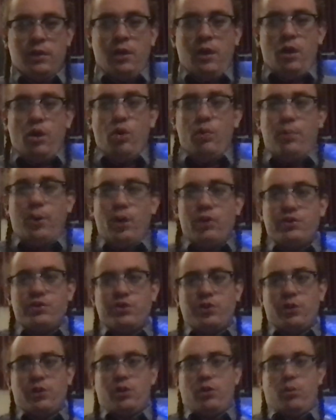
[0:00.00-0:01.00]
who post
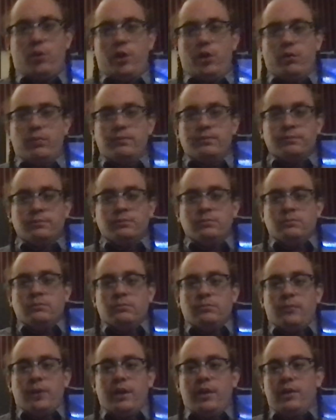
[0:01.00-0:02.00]
their quote,
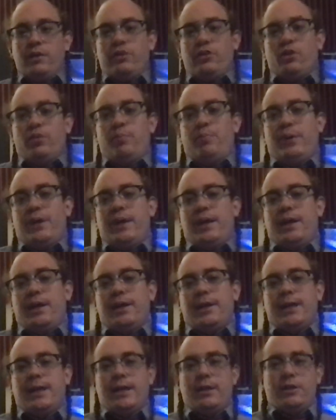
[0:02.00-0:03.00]
their
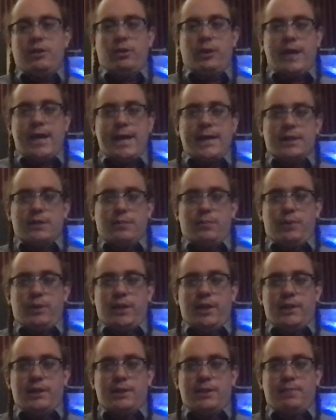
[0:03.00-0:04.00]
bid and their ask
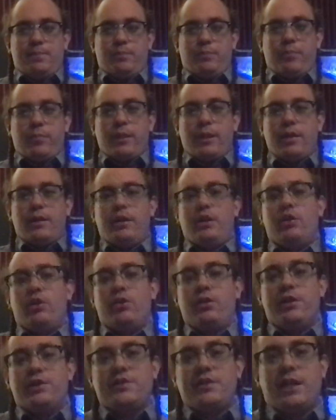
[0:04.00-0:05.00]
price.
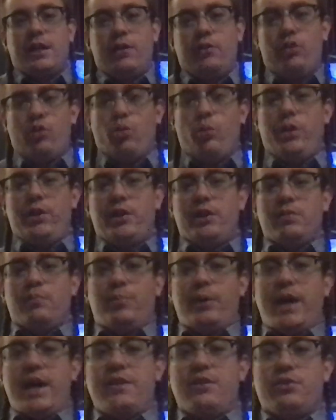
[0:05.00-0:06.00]
They say they're willing to
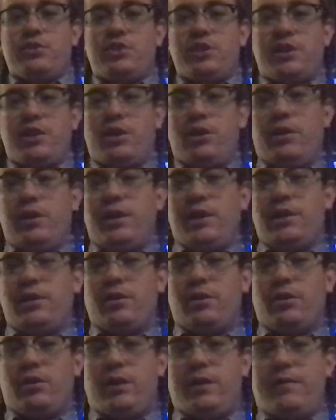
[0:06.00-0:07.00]
buy their security
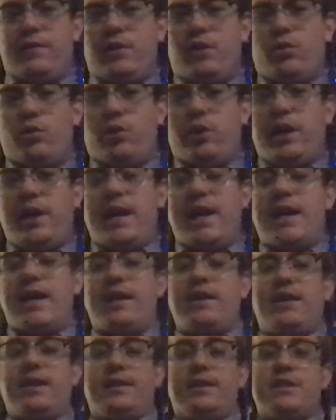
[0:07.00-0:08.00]
into their inventory,
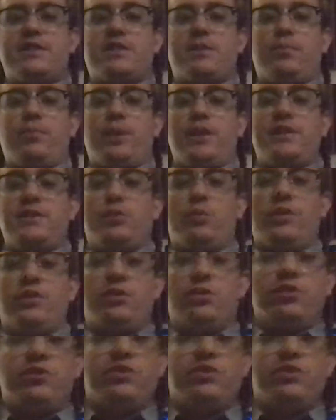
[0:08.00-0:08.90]
and they list the price at what they're